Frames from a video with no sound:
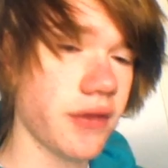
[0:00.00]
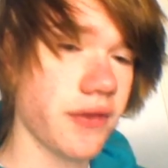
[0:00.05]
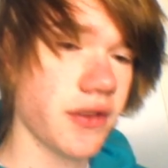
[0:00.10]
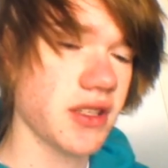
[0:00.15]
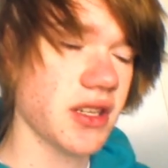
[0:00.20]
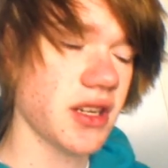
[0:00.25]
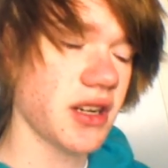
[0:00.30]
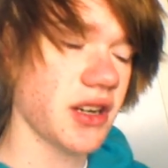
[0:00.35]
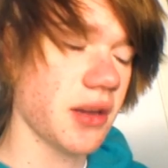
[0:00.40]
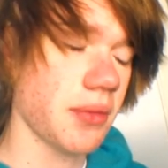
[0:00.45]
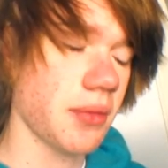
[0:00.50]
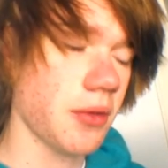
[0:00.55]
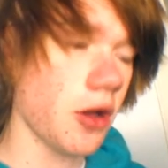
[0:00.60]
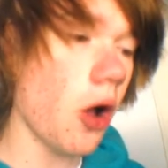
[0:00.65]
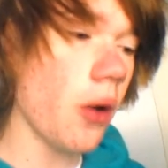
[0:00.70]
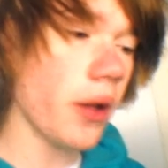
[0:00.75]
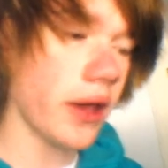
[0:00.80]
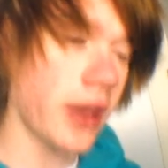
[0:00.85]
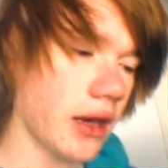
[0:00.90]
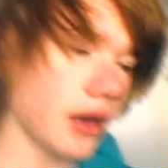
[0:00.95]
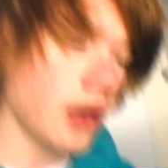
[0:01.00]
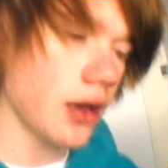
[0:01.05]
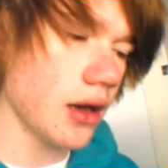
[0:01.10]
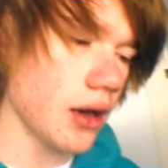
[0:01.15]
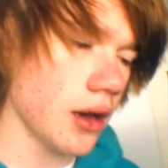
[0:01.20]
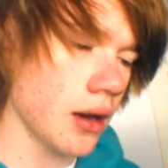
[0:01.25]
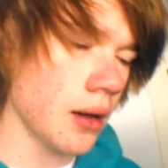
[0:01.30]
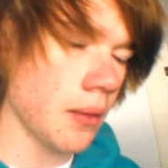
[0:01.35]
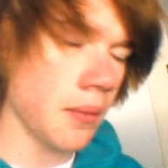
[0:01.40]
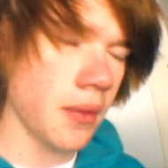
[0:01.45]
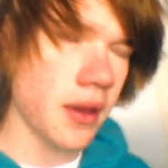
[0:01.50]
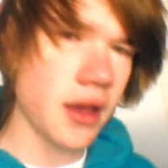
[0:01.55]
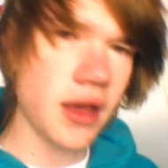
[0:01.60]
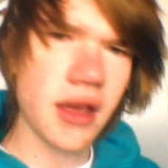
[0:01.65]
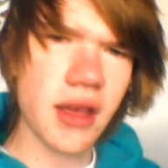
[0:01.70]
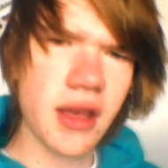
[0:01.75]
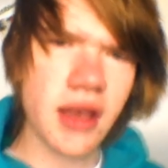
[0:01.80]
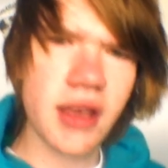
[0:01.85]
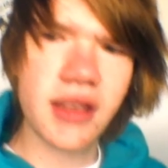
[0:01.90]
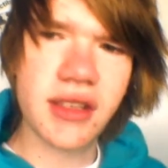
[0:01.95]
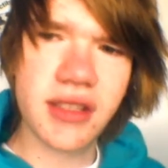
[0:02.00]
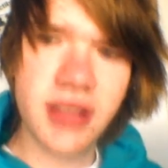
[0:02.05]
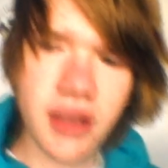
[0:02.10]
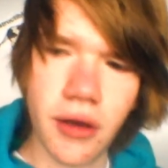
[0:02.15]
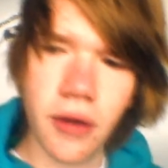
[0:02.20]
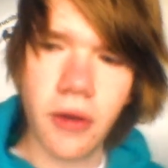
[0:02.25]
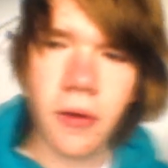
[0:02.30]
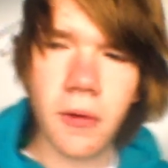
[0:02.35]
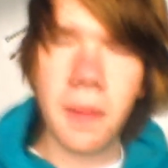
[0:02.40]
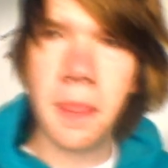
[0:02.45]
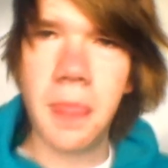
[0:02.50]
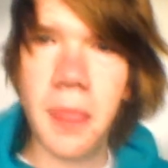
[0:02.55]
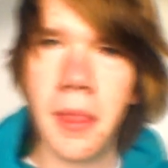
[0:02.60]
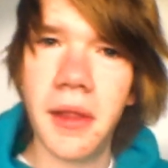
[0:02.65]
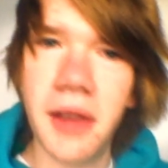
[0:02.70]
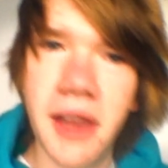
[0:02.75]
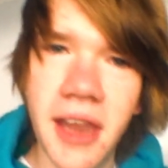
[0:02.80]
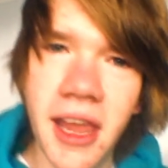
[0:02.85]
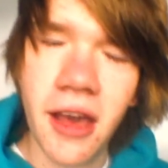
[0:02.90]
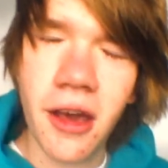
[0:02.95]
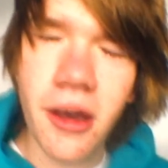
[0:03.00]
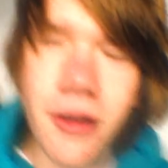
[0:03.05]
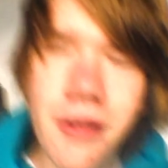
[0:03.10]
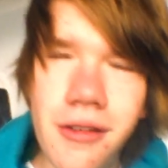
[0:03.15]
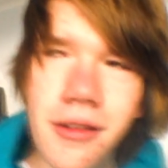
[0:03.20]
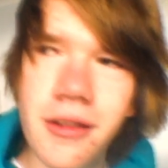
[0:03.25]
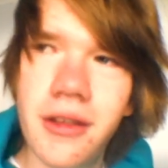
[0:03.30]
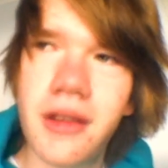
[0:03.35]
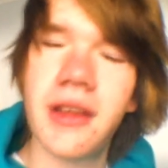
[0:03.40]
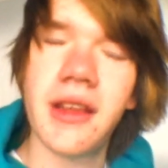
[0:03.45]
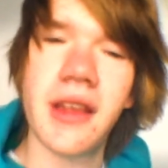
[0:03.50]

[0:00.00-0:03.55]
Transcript: none of us ended up going. Um, so, now,